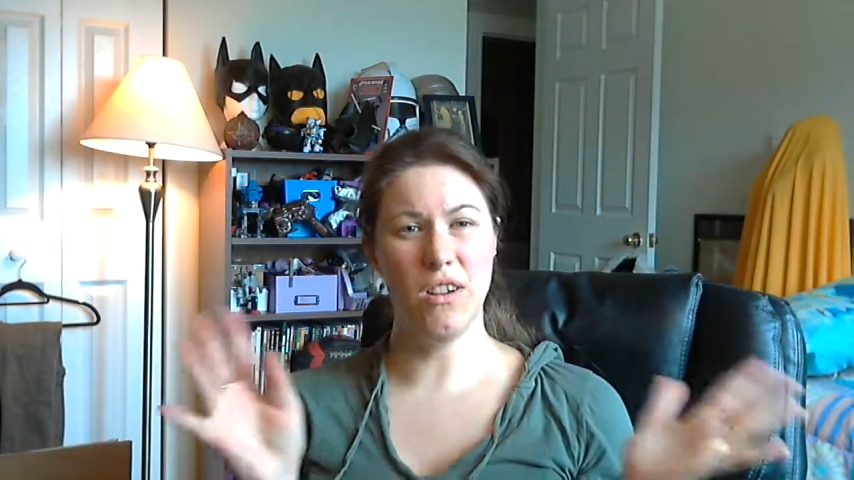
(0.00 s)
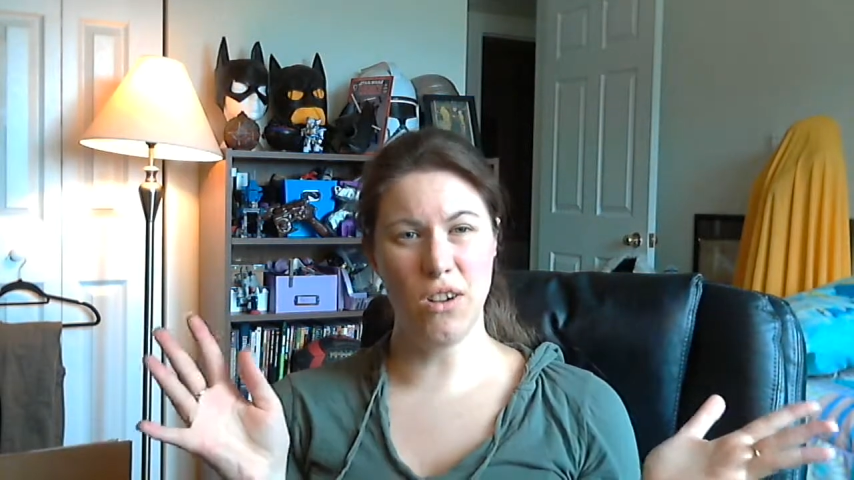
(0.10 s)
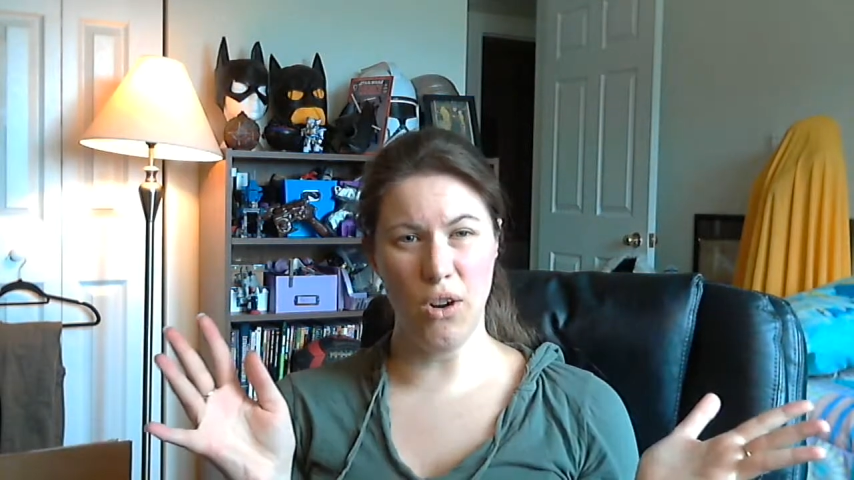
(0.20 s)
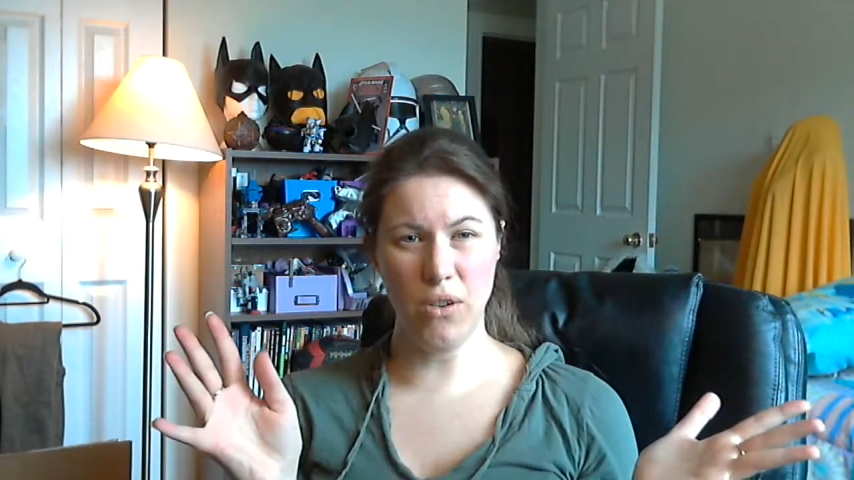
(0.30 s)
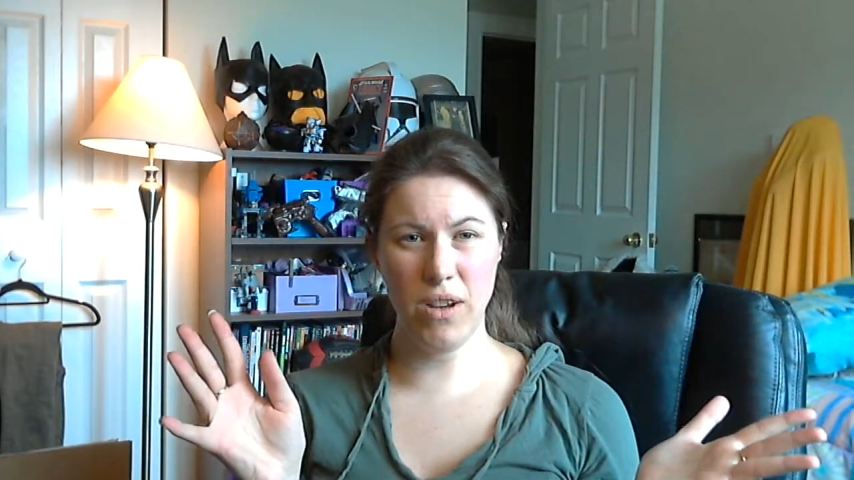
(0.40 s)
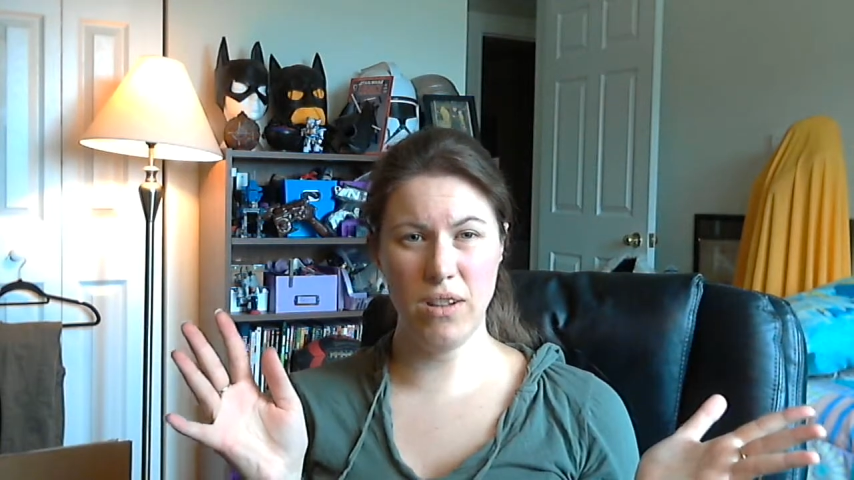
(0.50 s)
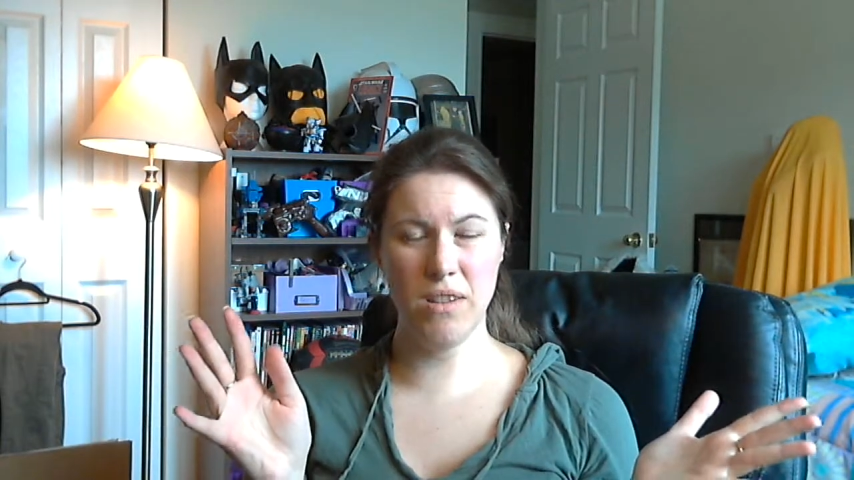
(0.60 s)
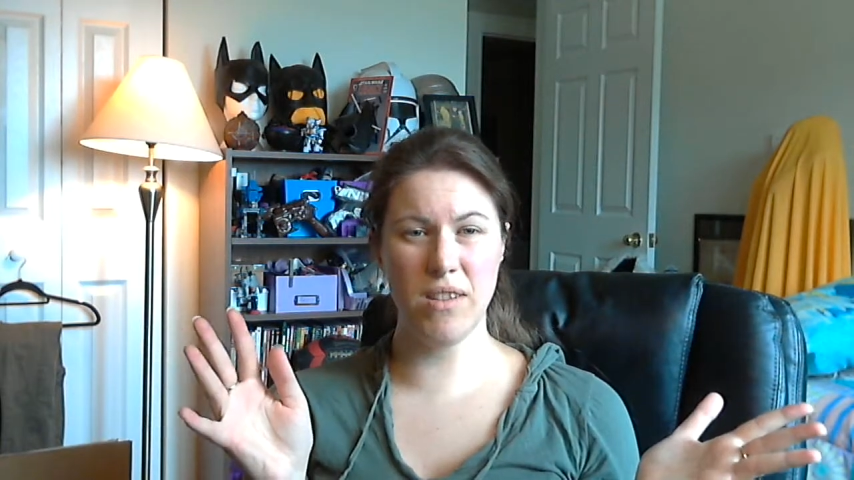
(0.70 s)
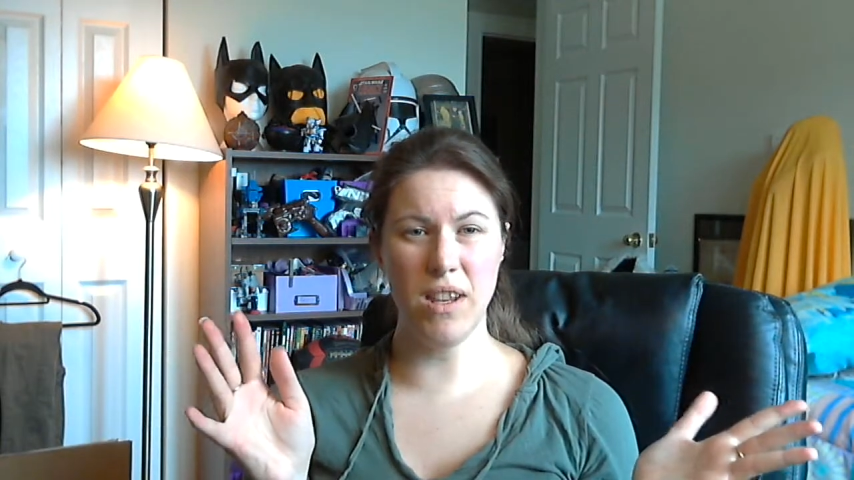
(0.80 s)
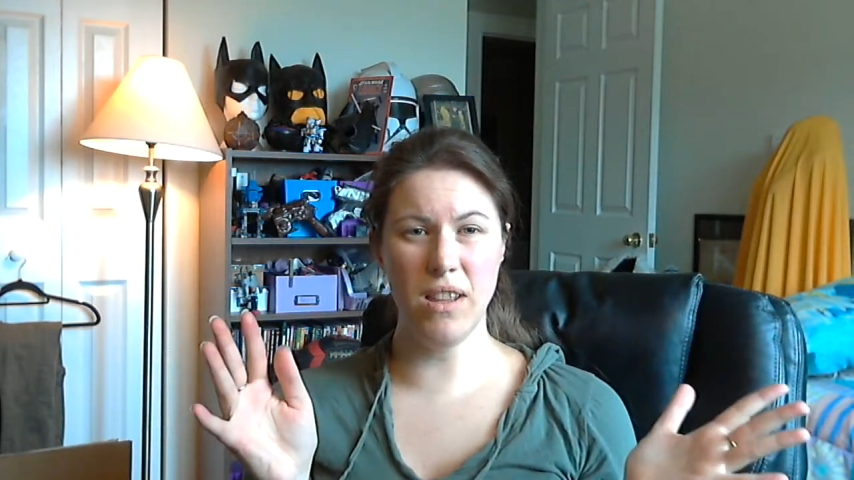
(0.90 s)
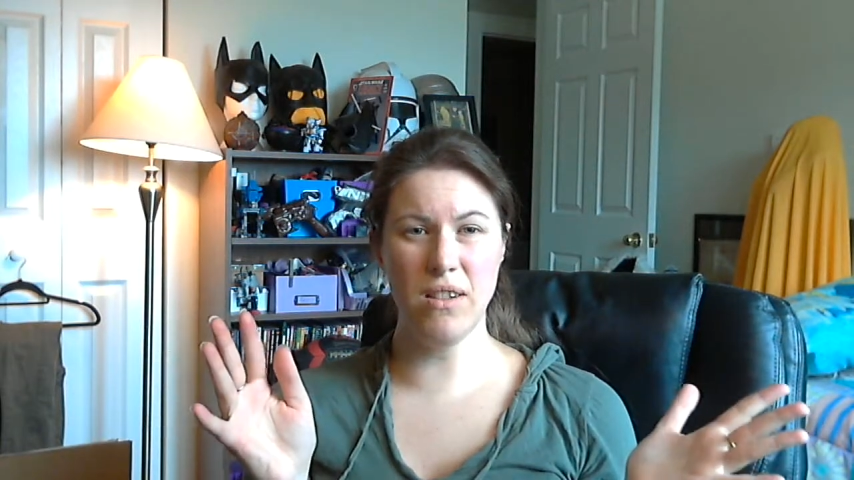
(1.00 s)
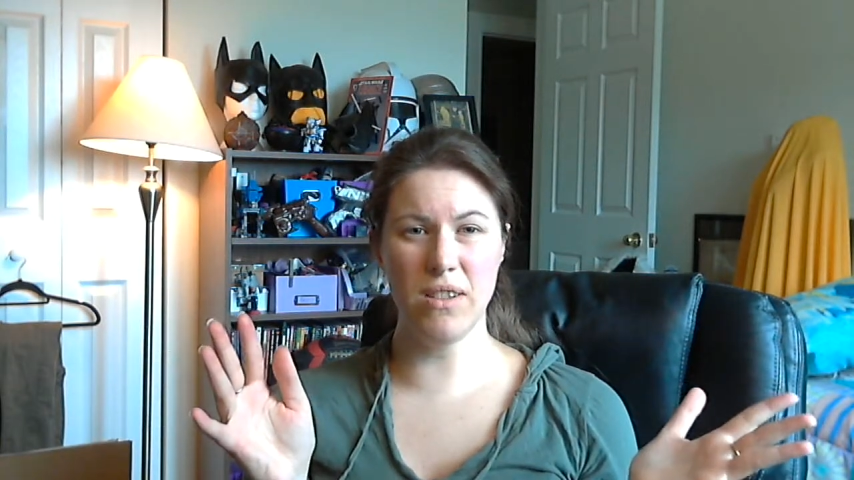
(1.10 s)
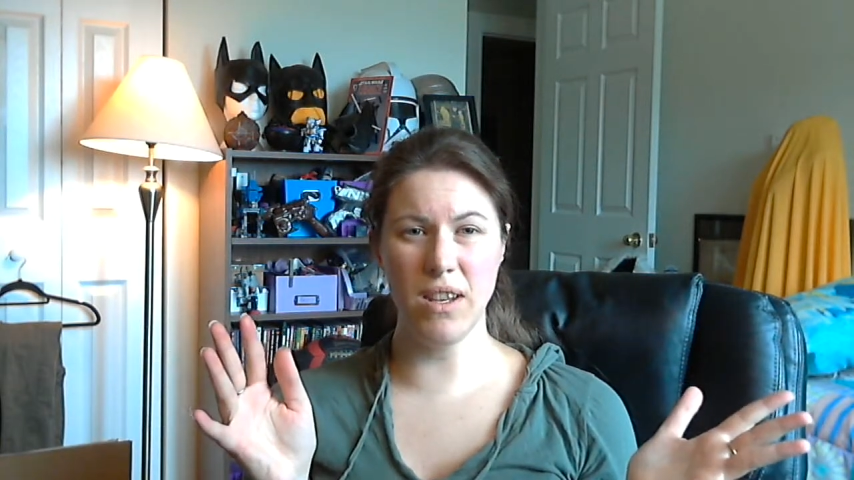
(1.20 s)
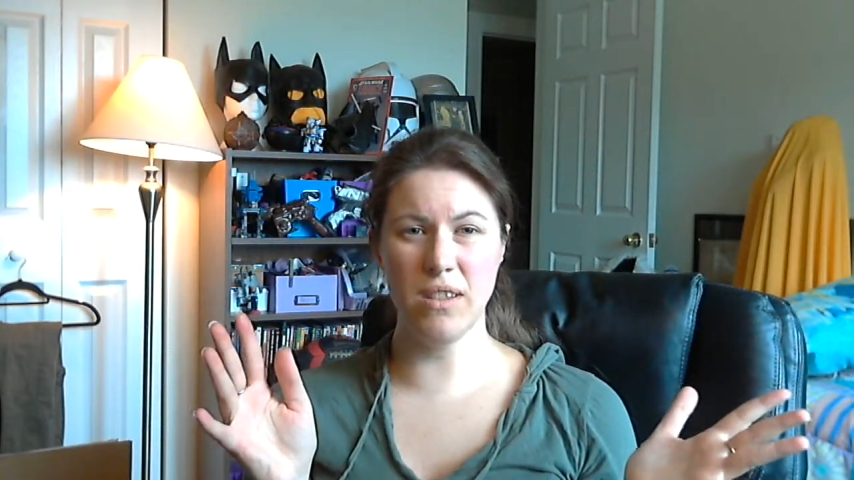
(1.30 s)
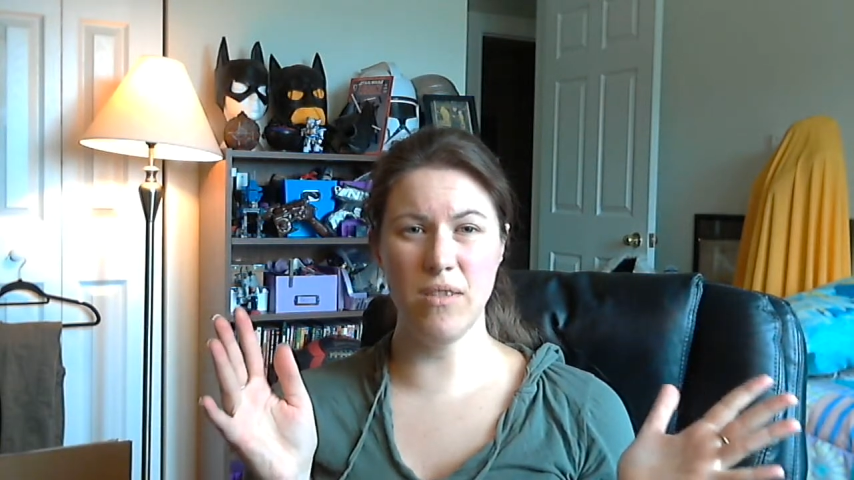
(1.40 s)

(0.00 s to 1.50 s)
go on the other sites